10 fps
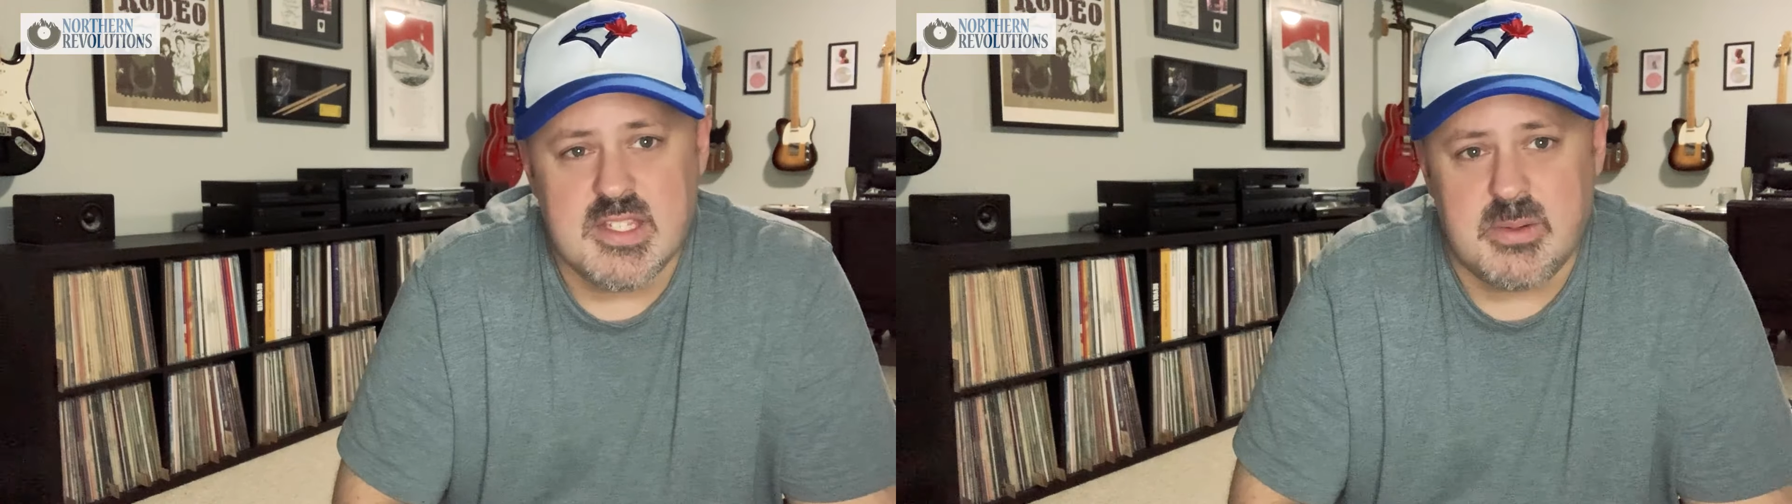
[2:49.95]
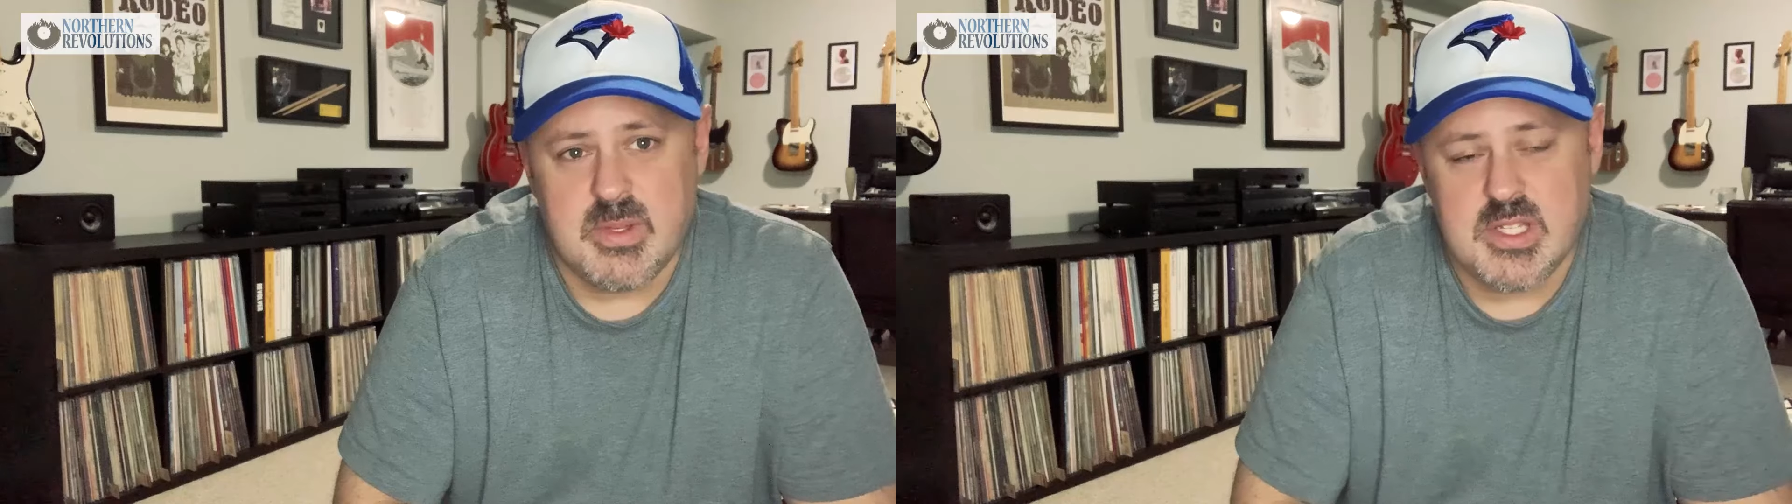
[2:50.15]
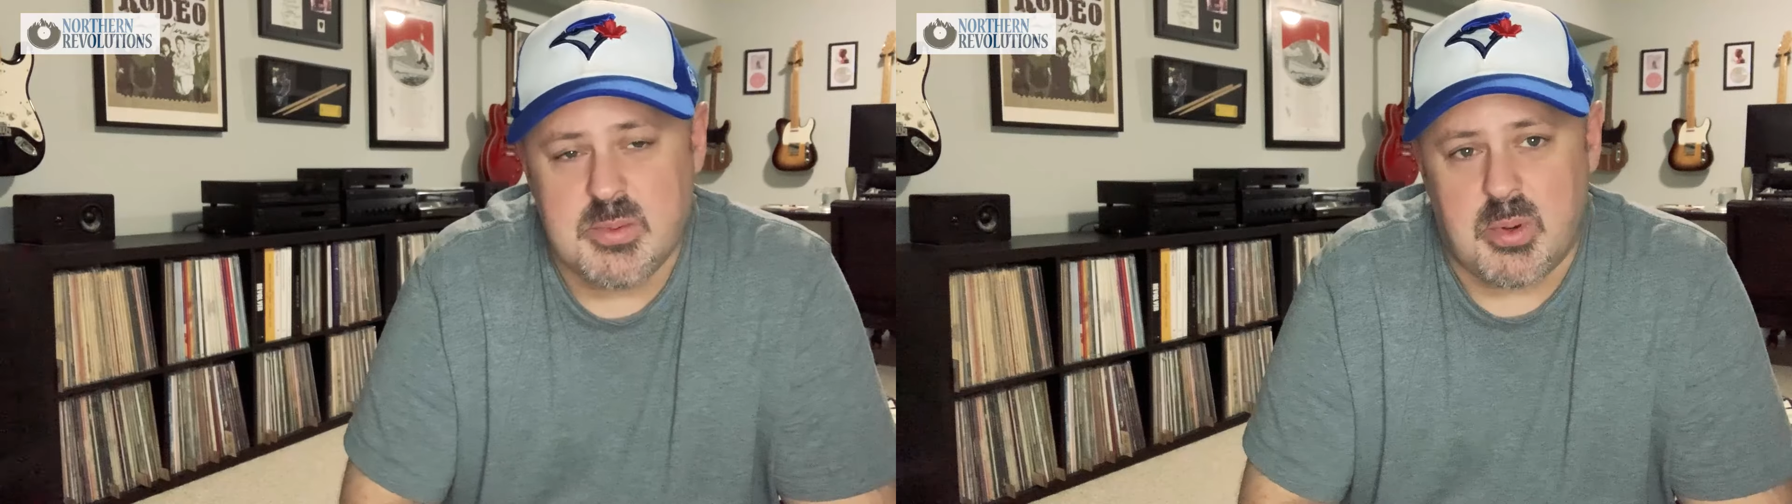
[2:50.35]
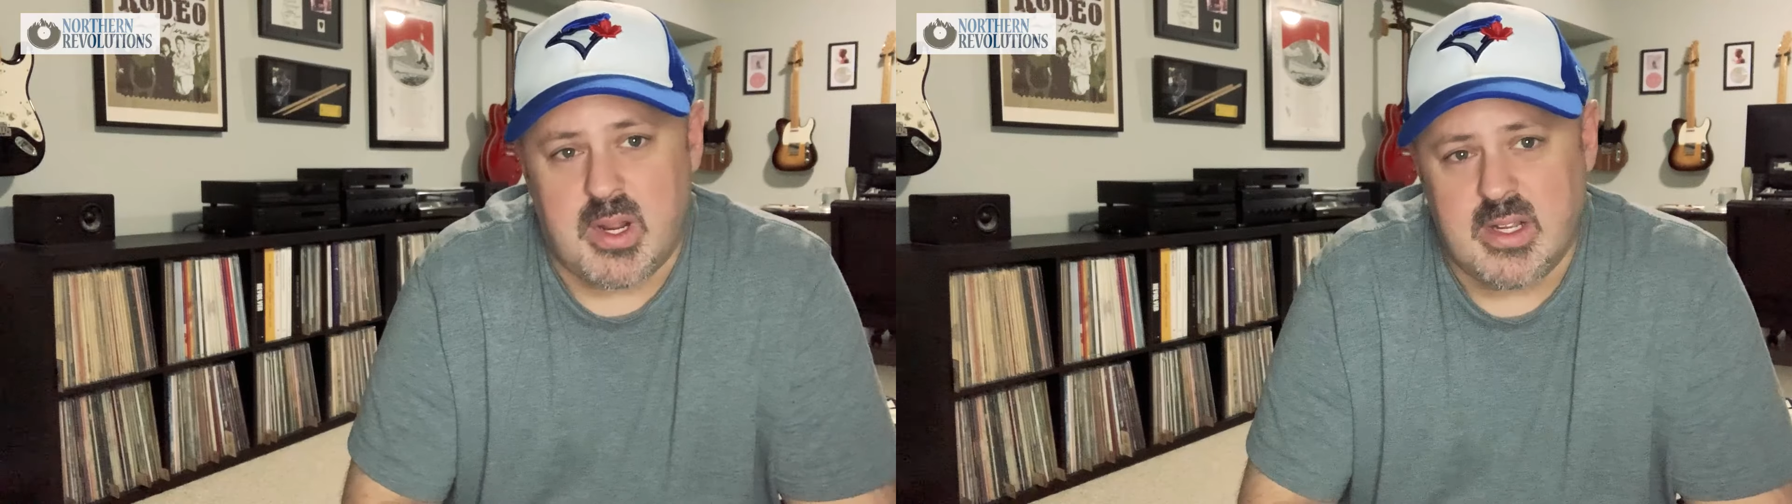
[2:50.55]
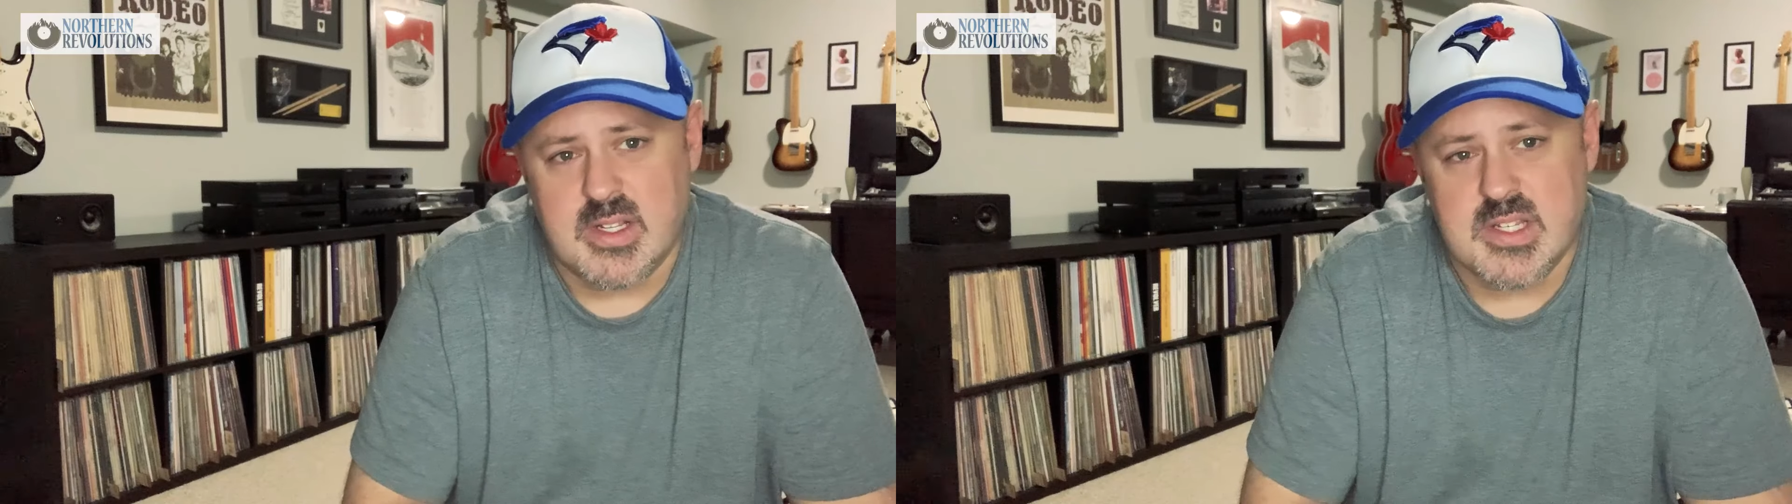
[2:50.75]
some of these
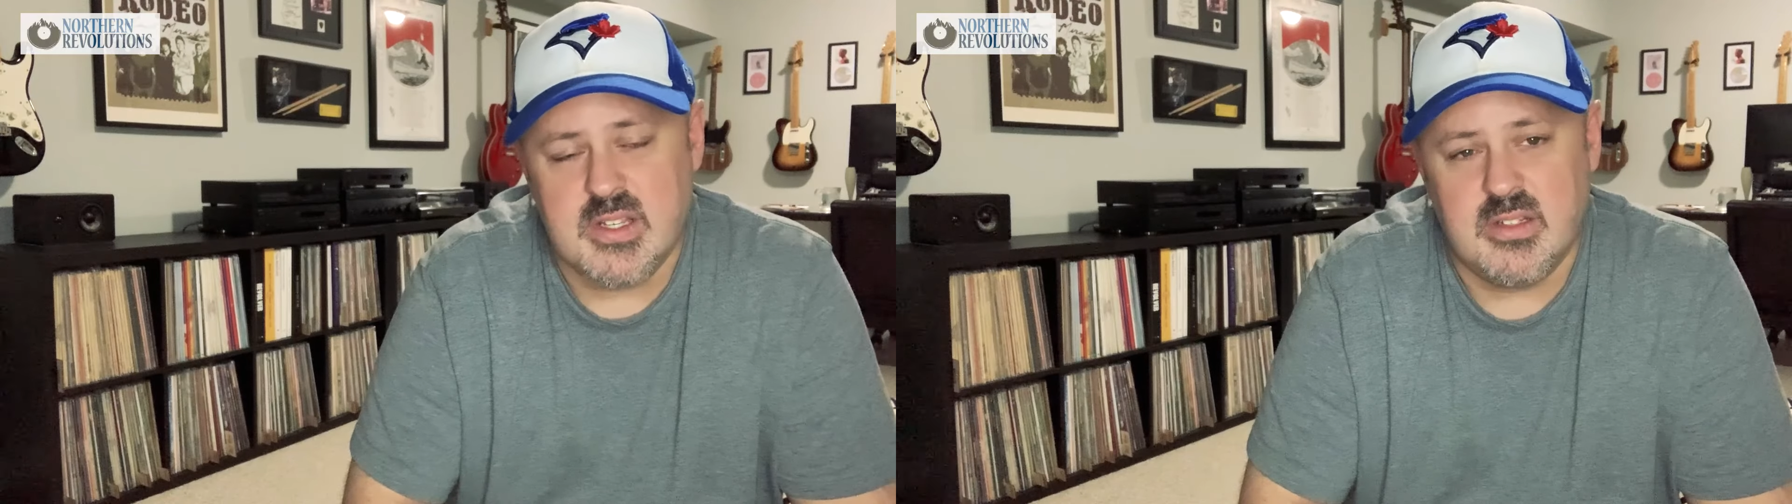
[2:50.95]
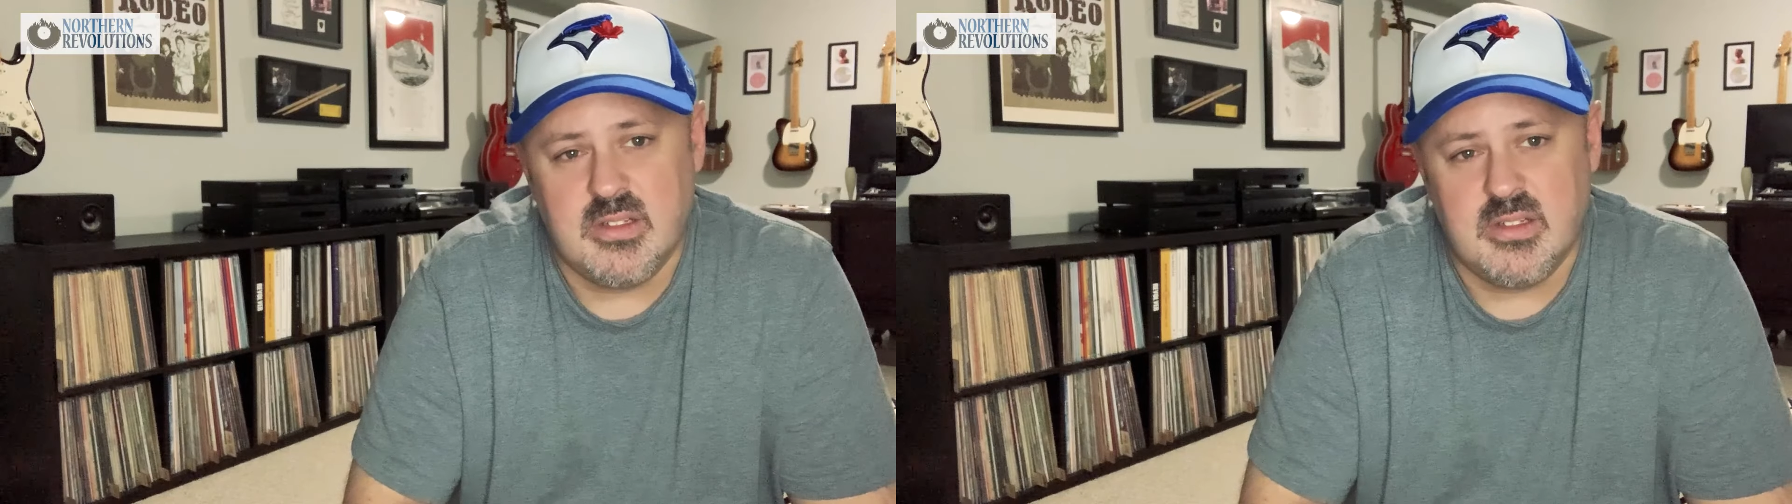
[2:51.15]
products.